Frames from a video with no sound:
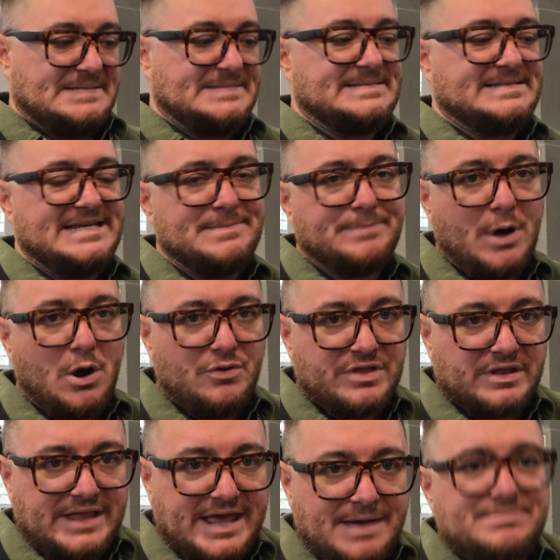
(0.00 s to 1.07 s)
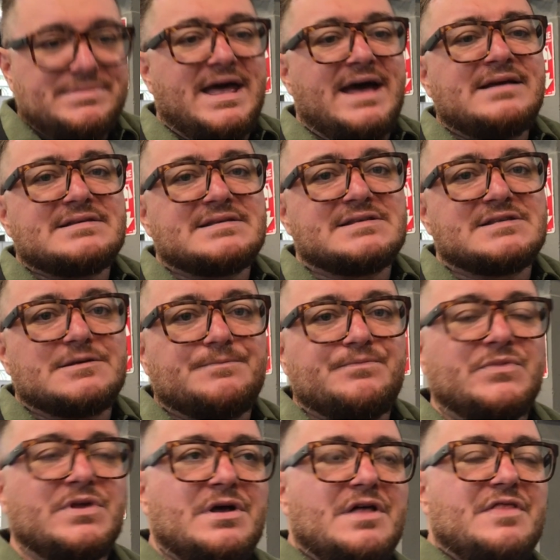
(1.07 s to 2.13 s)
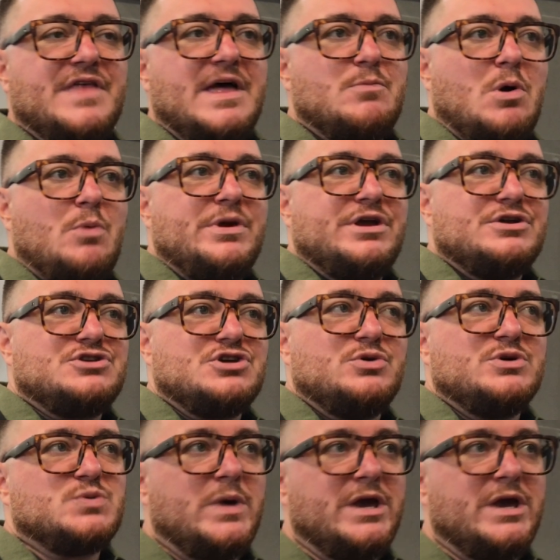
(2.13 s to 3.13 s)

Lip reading: debone the lamb necks. Then what we could do is we